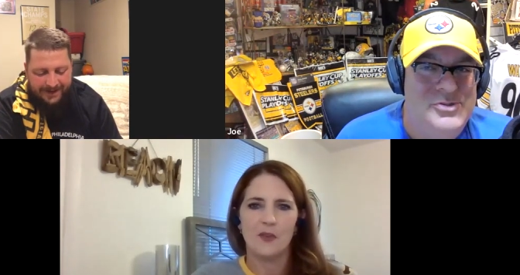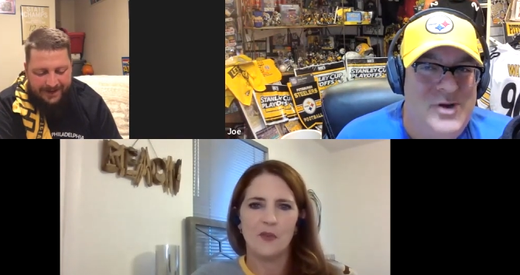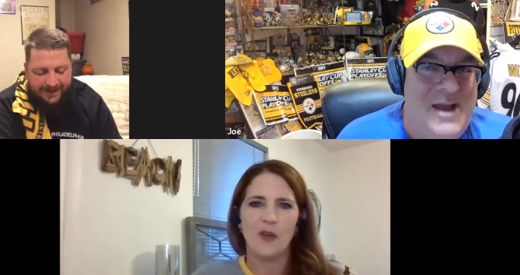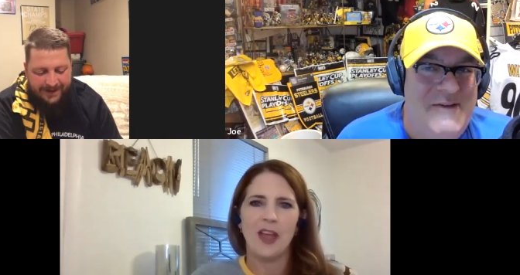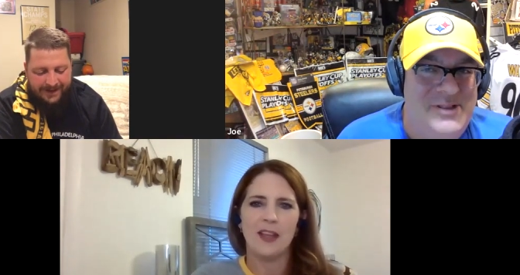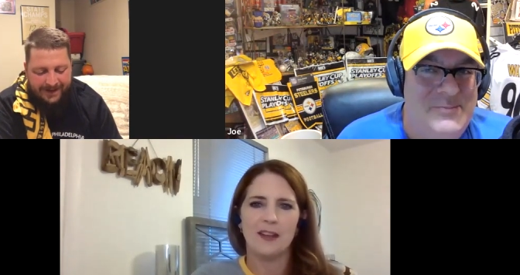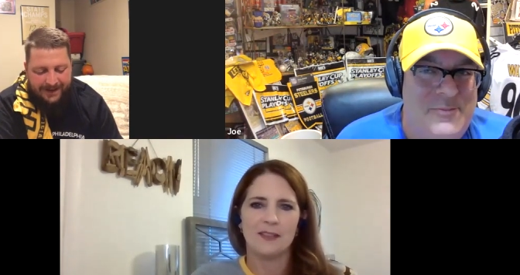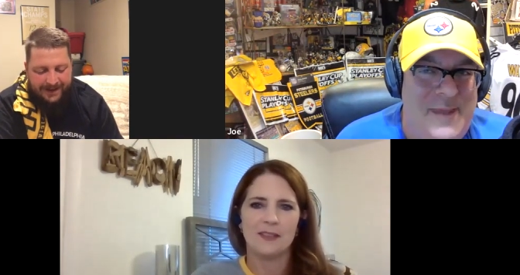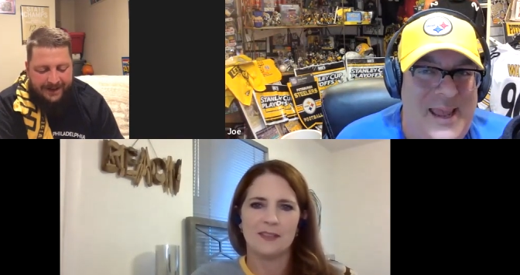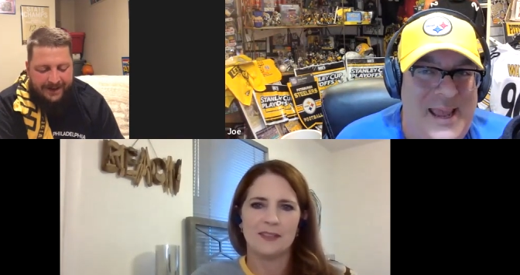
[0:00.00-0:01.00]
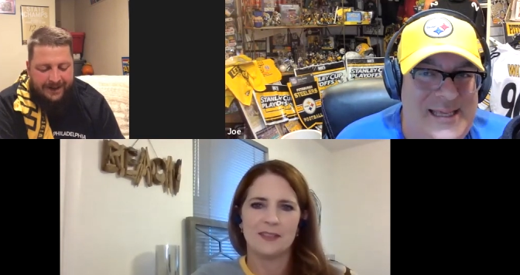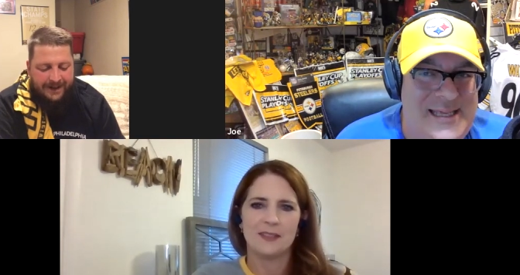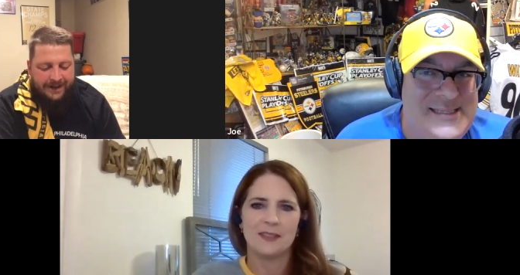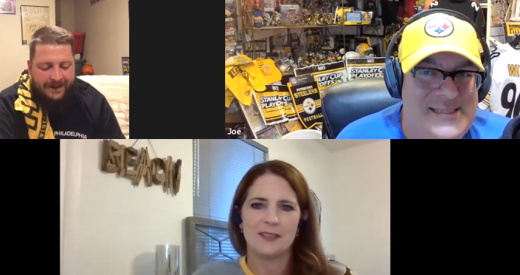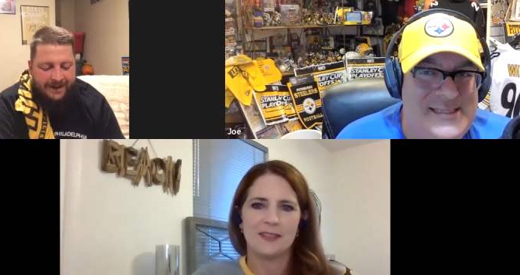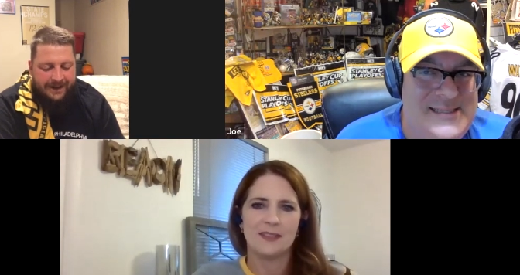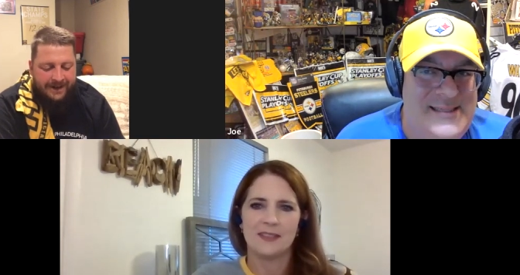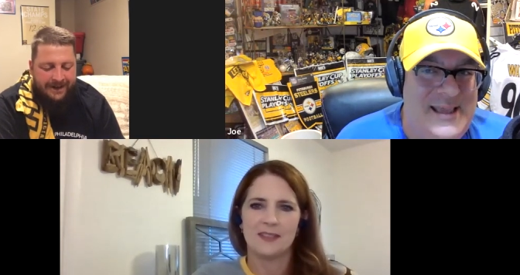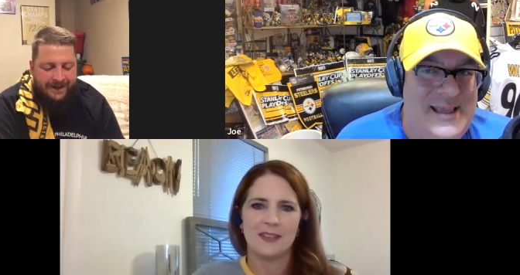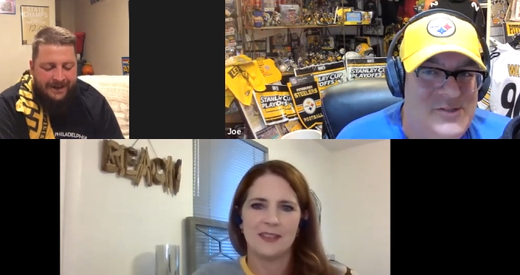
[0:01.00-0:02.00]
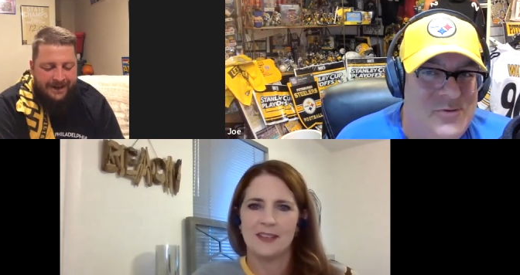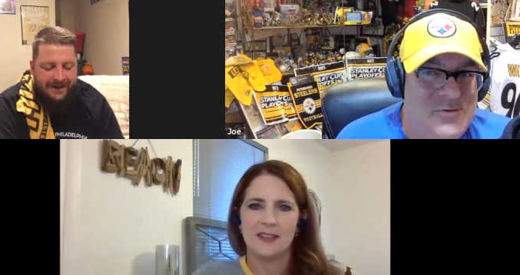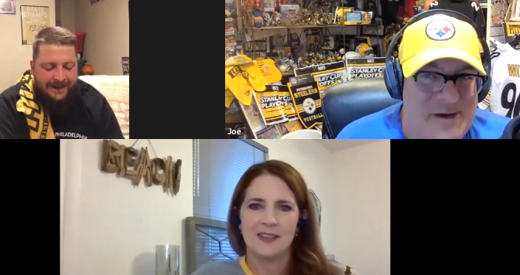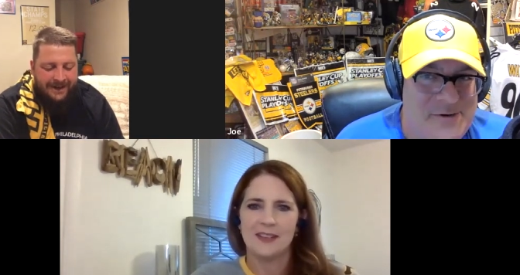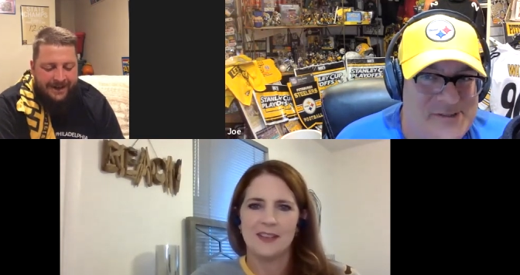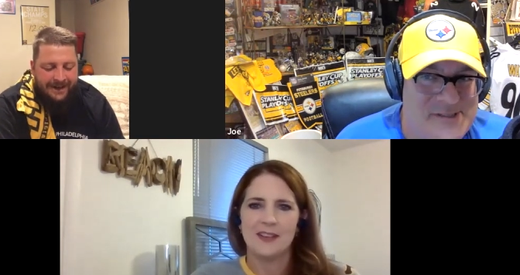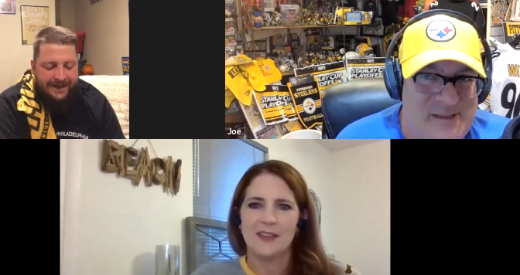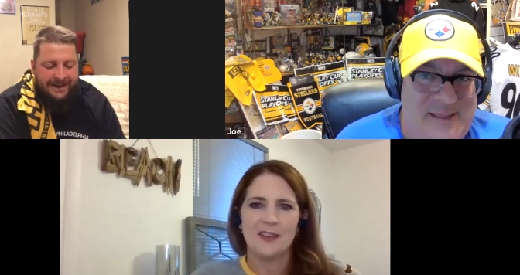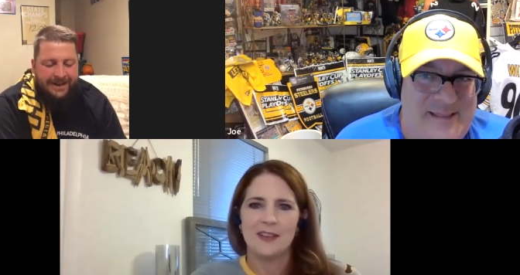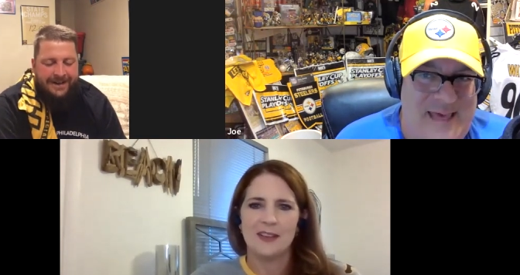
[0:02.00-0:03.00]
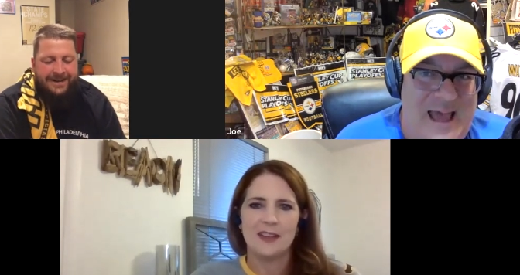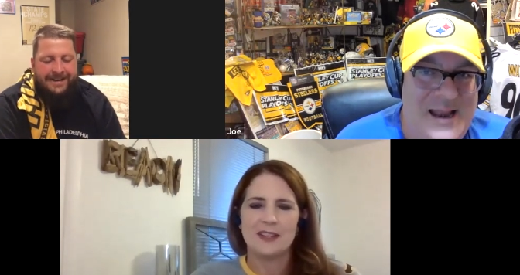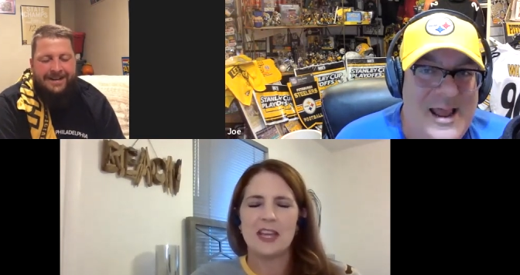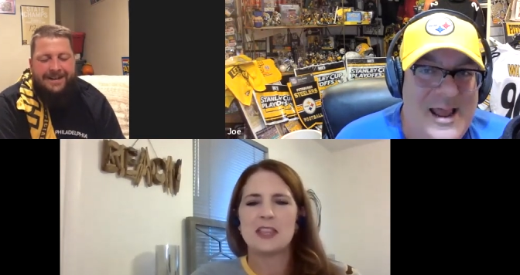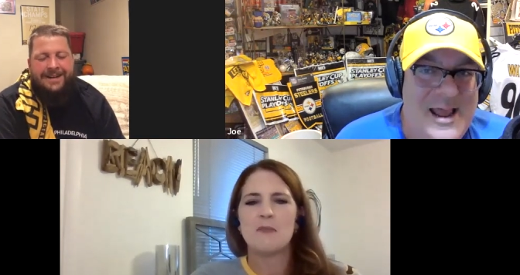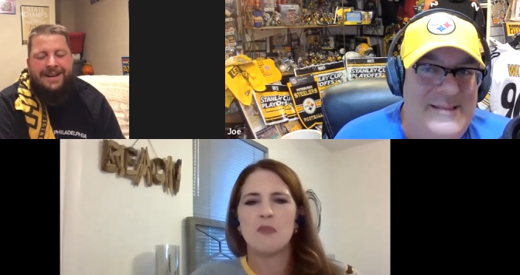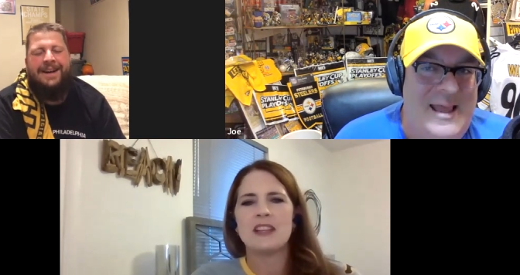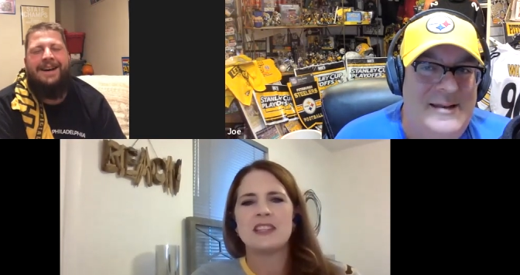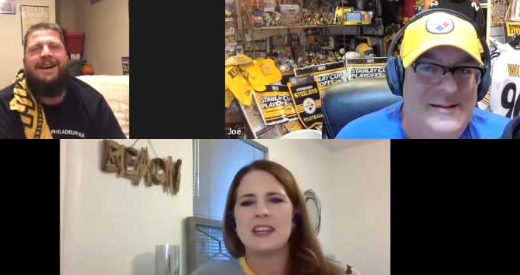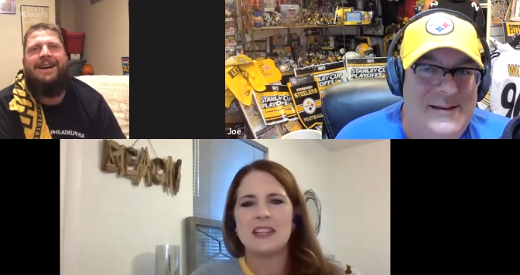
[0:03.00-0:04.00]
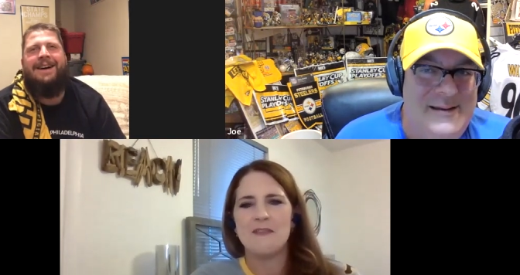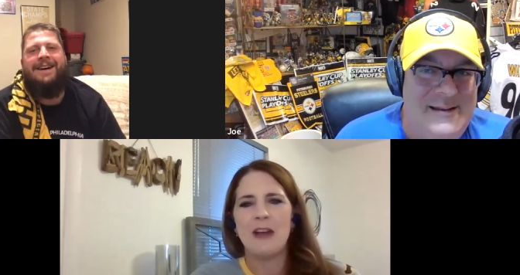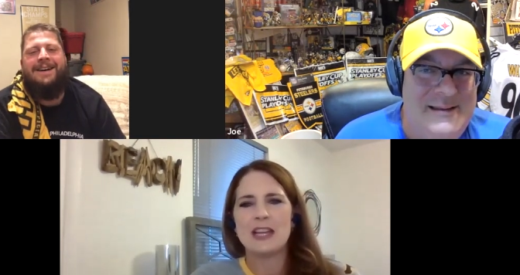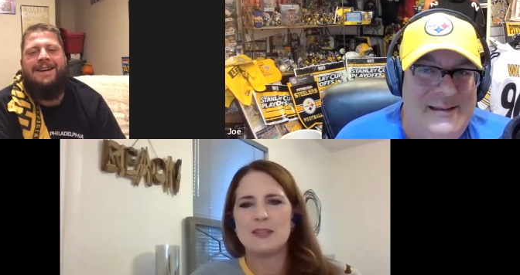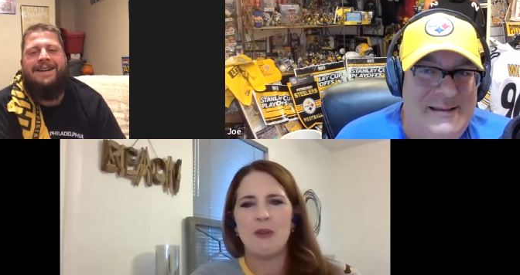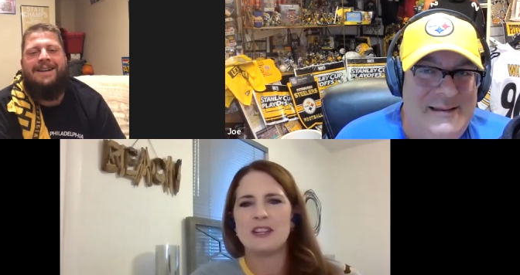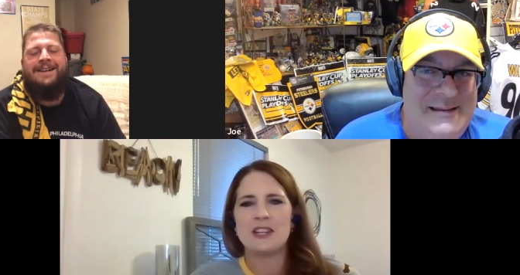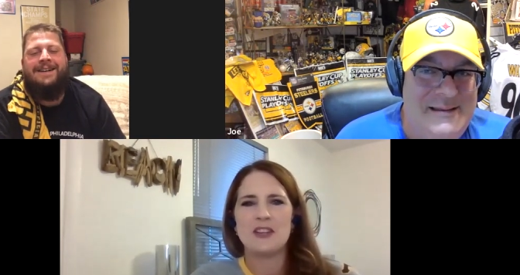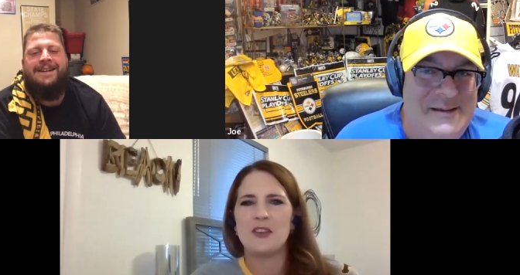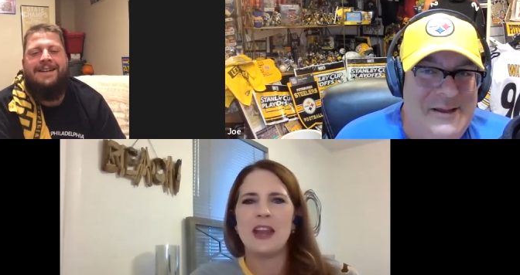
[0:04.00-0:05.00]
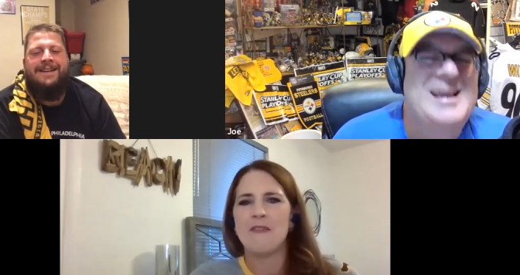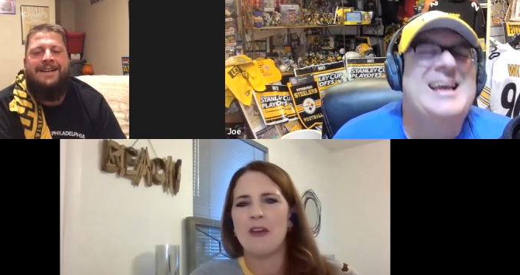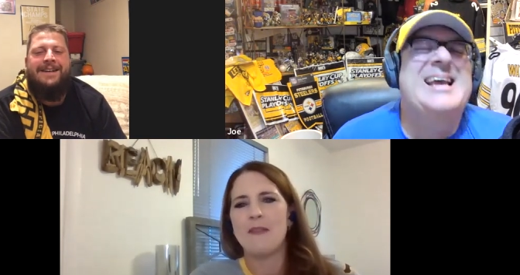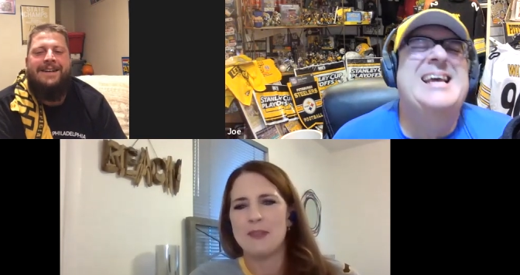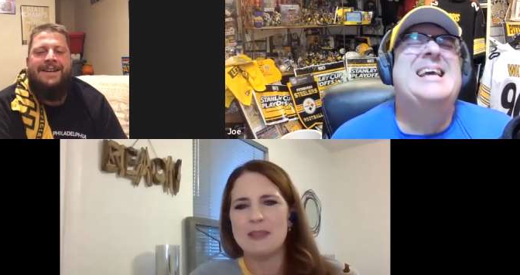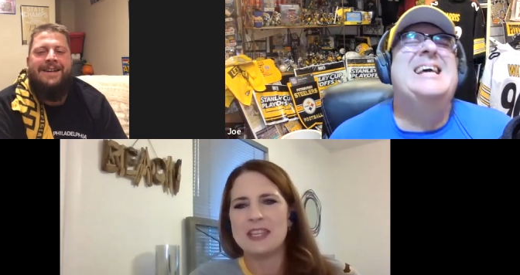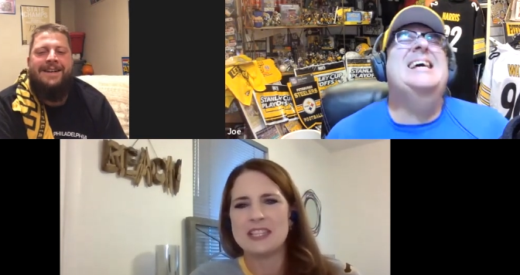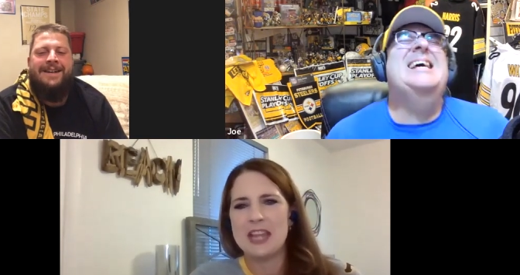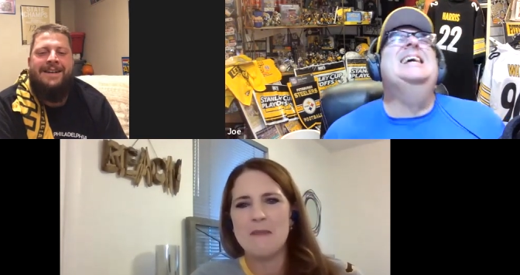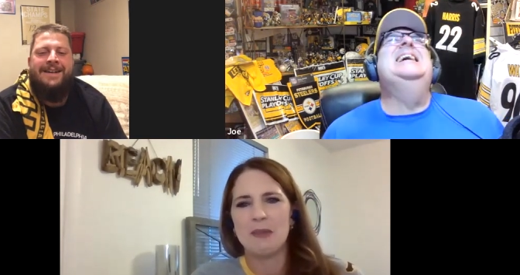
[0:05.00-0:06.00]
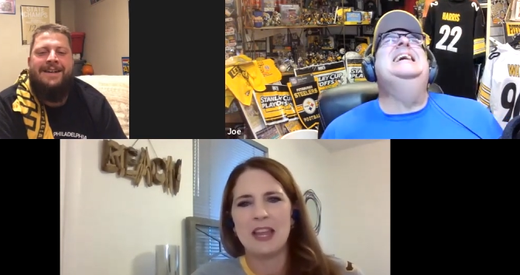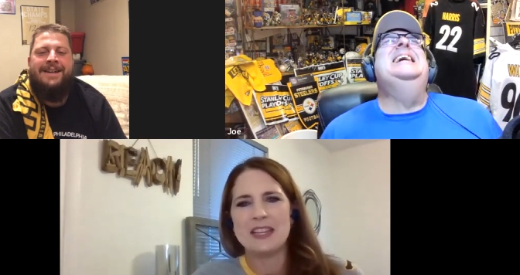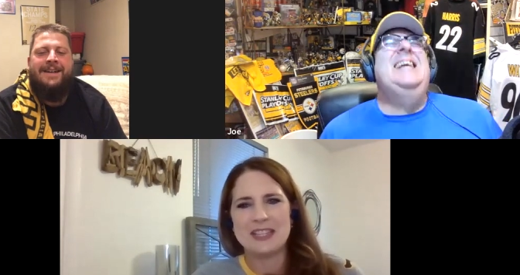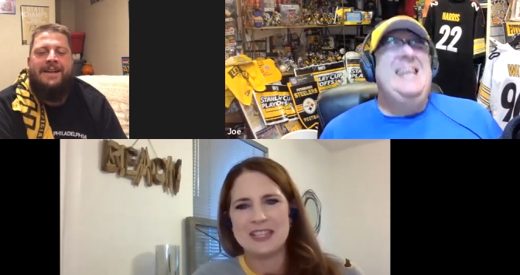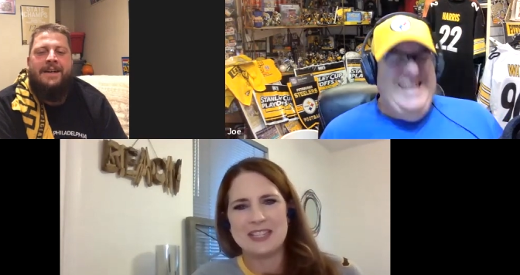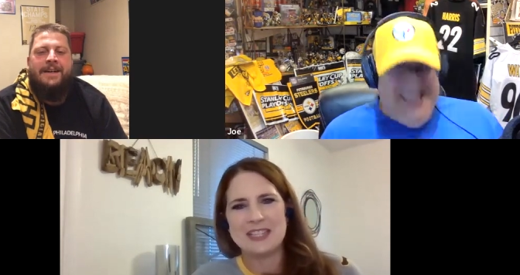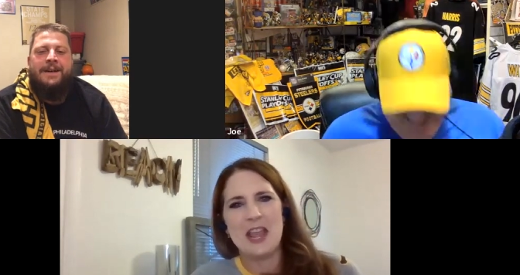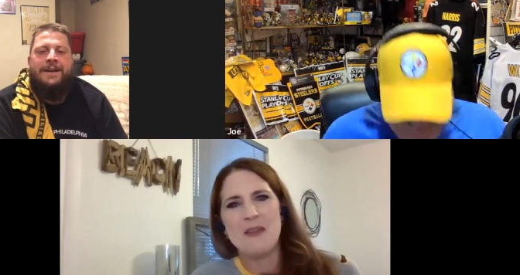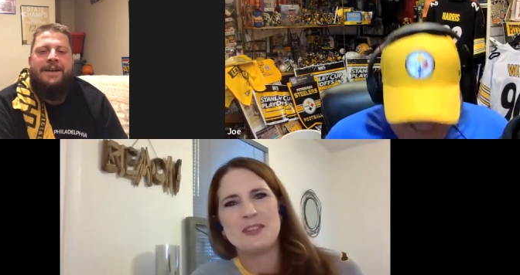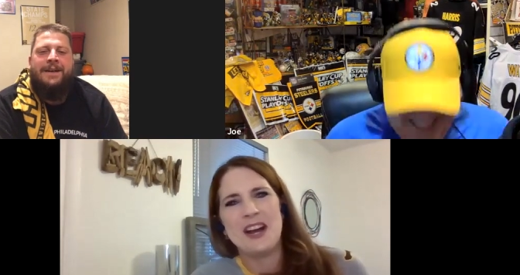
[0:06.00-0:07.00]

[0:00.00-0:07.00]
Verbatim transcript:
Speaker 1: driving right. the Permanis and, and they get into a wreck or something like that. It's like and, the president
Speaker 2: and the vice president. You can never have them in the same place at the same